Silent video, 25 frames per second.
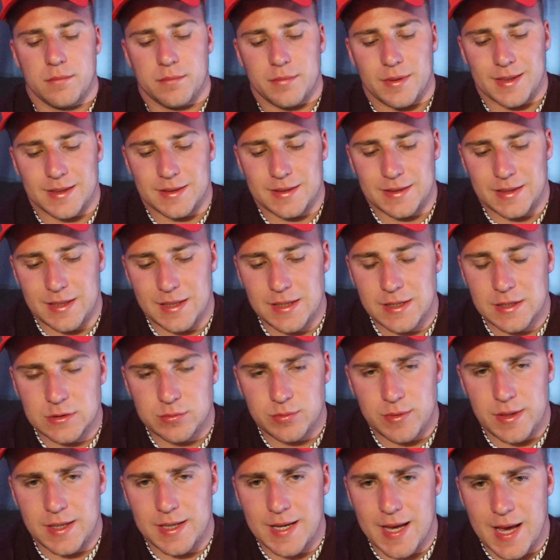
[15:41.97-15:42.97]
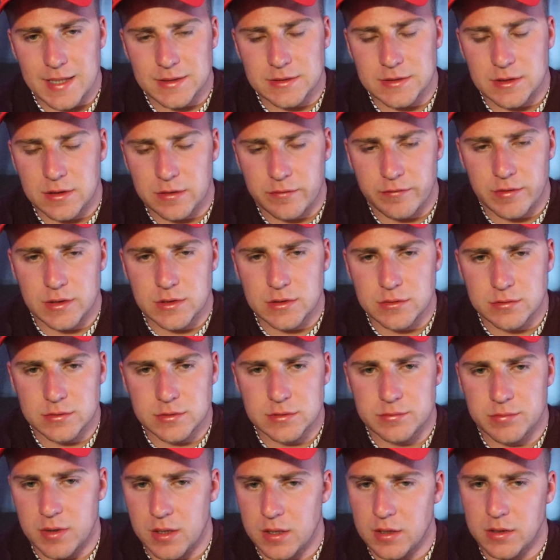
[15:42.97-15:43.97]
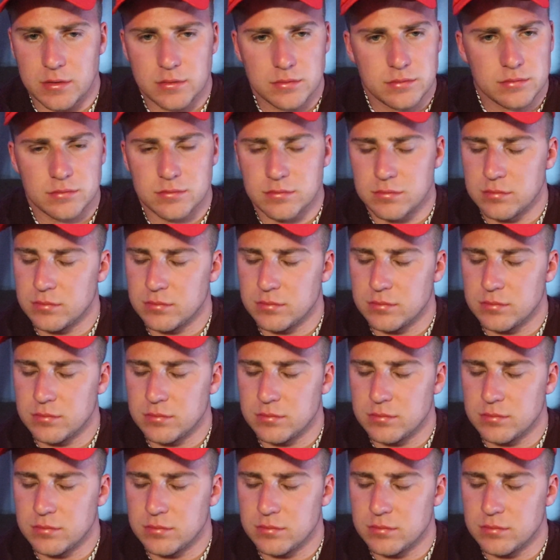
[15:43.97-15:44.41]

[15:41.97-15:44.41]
But these weak-ass individuals, bro,